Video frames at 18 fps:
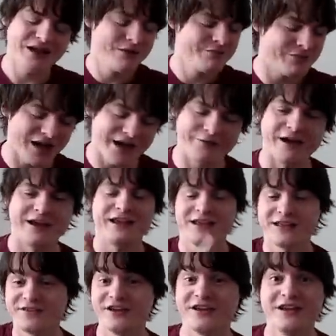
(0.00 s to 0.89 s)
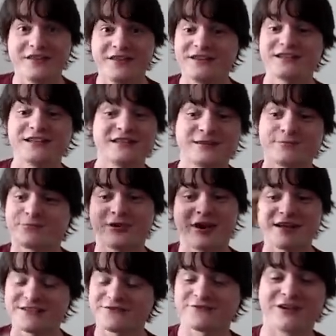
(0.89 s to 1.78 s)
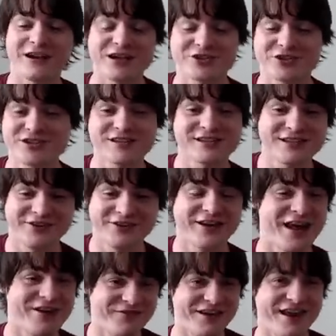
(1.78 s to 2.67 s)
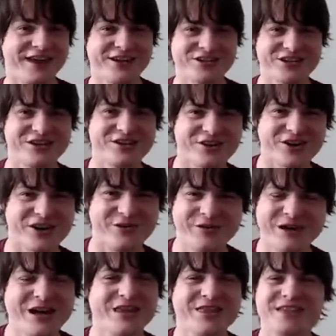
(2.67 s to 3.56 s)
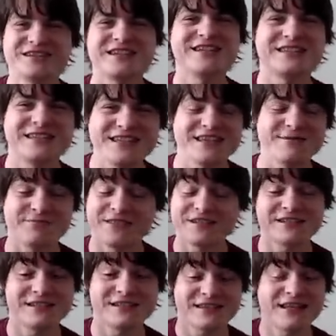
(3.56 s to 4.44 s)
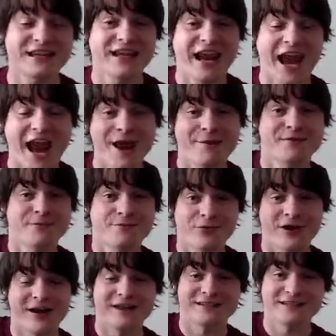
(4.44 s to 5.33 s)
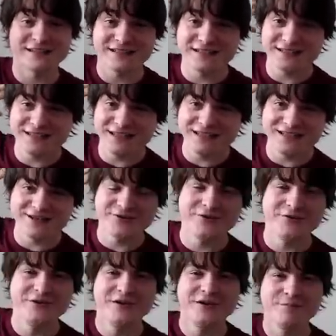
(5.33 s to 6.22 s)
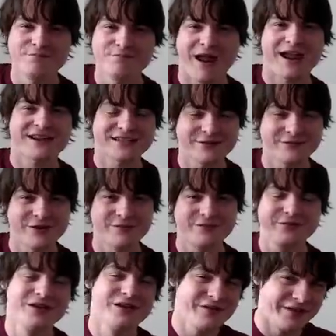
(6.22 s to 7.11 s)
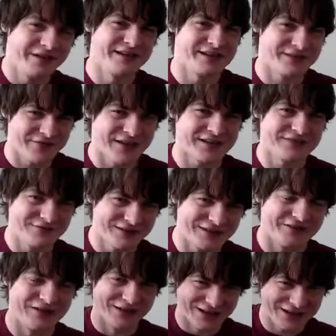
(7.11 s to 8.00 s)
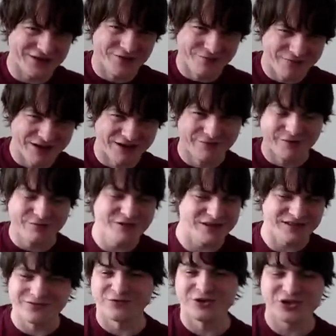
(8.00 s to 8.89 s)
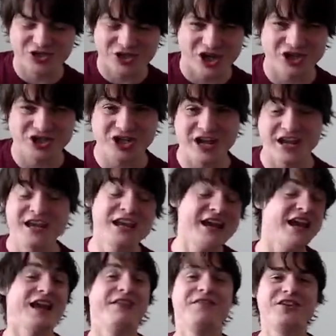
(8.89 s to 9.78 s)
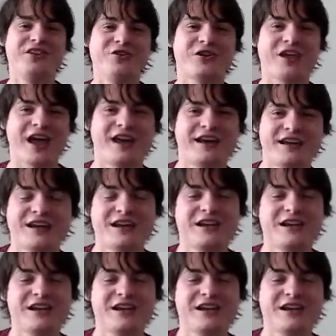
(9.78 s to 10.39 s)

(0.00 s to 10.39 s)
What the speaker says: But anyway, this is the price for electricity on envyenergy.com. This is the capped price. This is the legal maximum that is effectively the legal minimum because everyone's charging it in the UK.